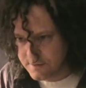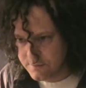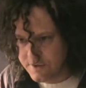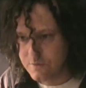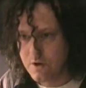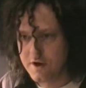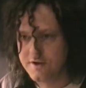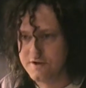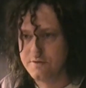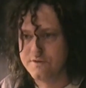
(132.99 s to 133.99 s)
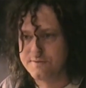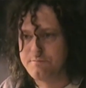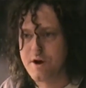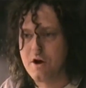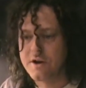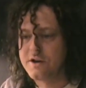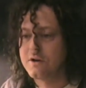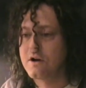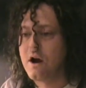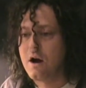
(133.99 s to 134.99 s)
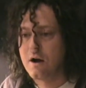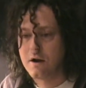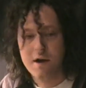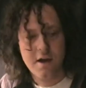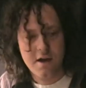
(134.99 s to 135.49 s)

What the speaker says: What you want to do is park your car